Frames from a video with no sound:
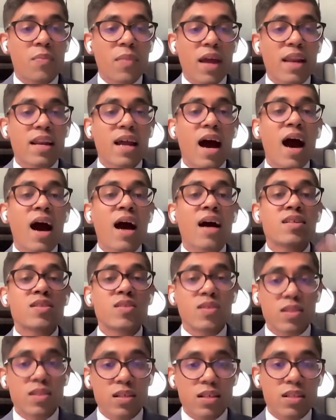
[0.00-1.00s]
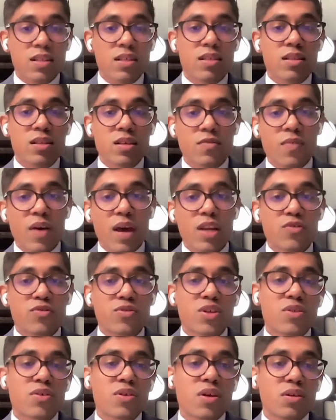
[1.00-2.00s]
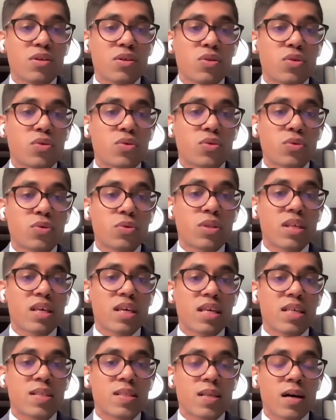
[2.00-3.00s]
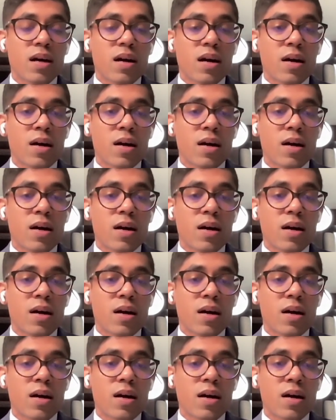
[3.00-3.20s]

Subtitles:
enhance the value generated through these